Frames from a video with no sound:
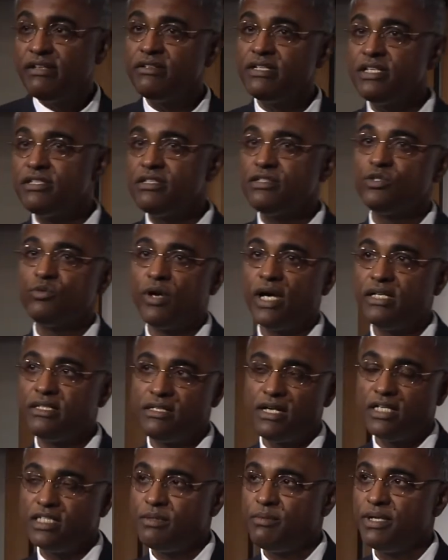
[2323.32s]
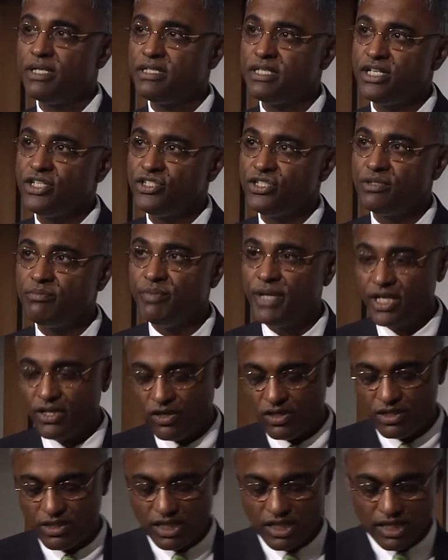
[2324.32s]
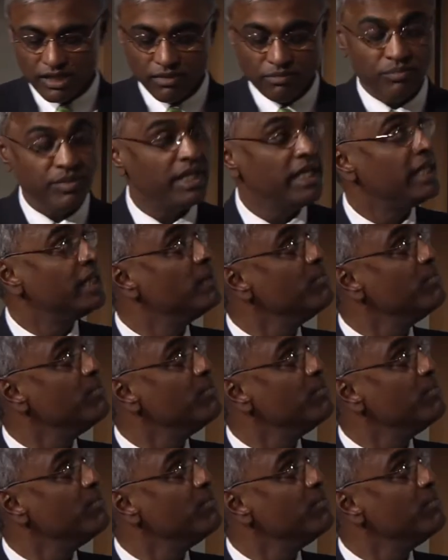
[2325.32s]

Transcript: reasons why transplantation may not be an